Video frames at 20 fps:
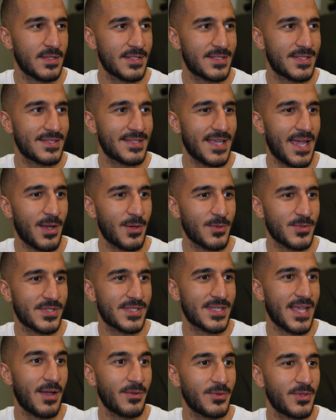This is how
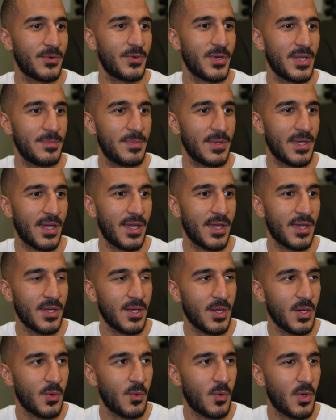Saudi Arabia
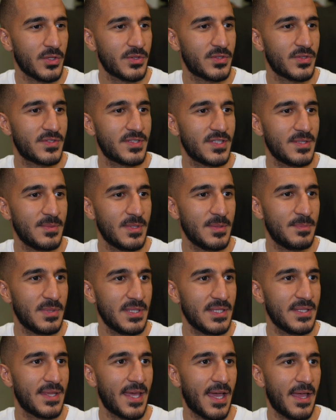want to see me
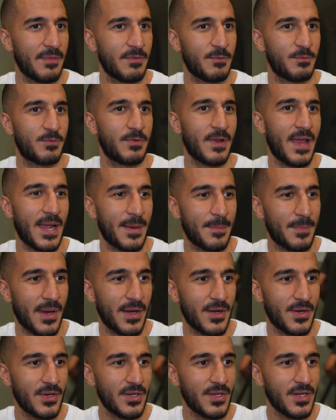be that flag
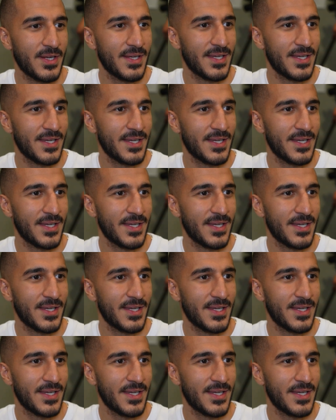bearer.